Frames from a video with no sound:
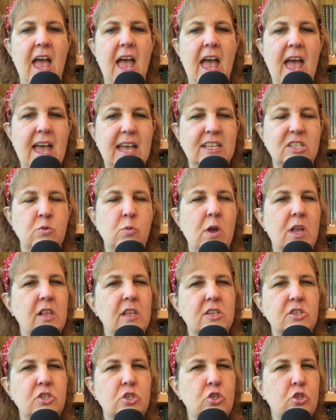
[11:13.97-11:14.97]
as well
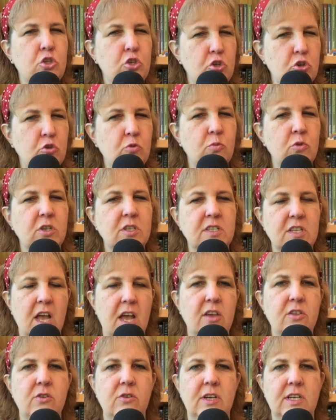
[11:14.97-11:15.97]
as numerous
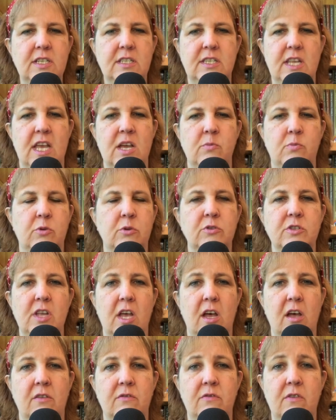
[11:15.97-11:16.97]
other examples
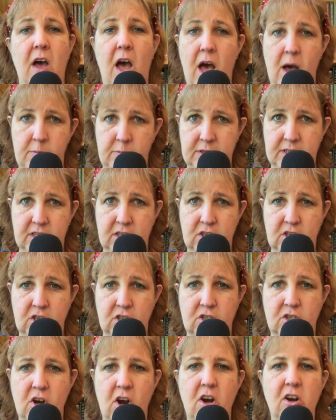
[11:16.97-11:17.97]
of
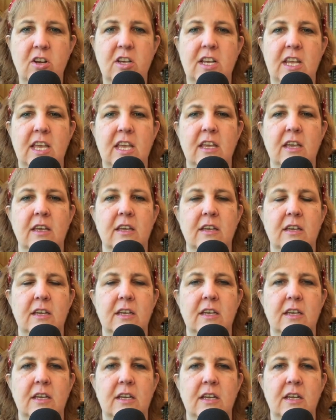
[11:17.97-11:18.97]
opposition targeting,
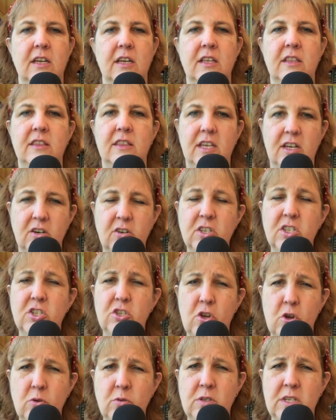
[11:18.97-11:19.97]
there is
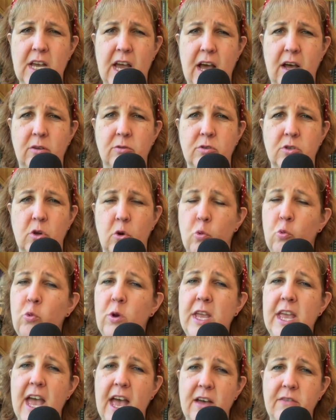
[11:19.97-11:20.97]
no doubt
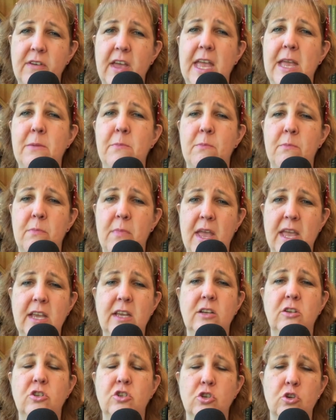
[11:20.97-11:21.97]
we have a
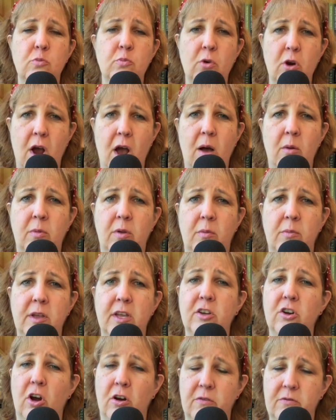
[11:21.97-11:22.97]
major problem
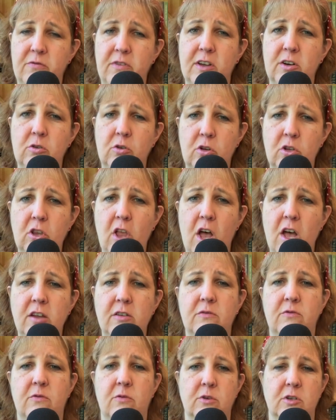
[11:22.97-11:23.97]
in our federal law
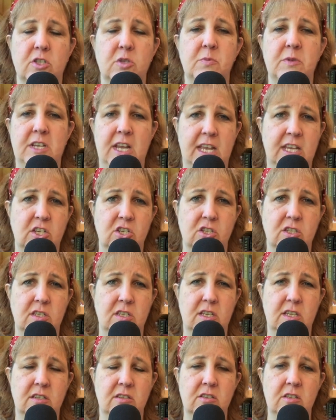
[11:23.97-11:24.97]
enforcement
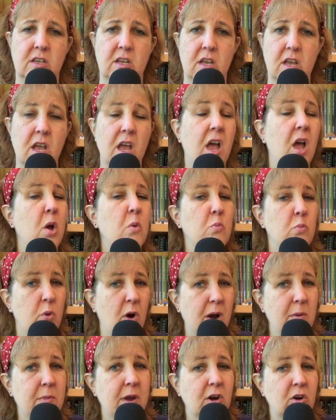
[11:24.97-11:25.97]
agencies,
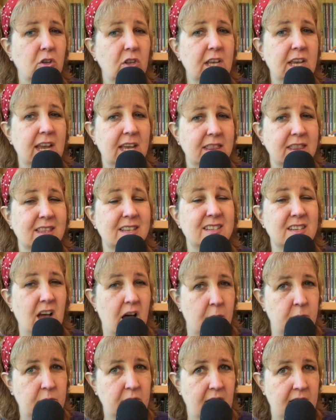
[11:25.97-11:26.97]
primarily at the
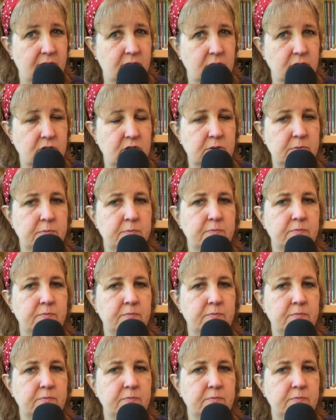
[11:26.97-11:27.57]
top levels.